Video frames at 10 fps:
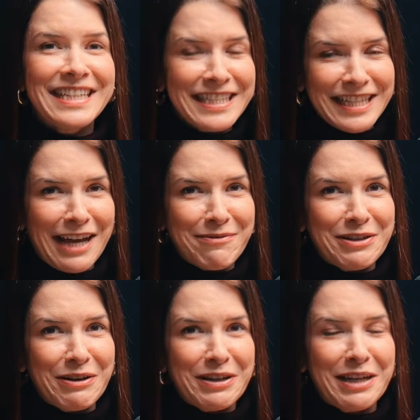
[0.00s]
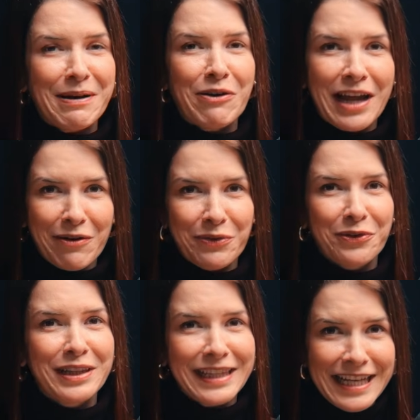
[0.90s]
this time we're talking about
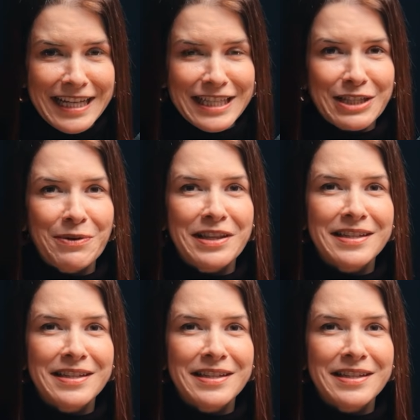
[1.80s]
Carrefour Links, which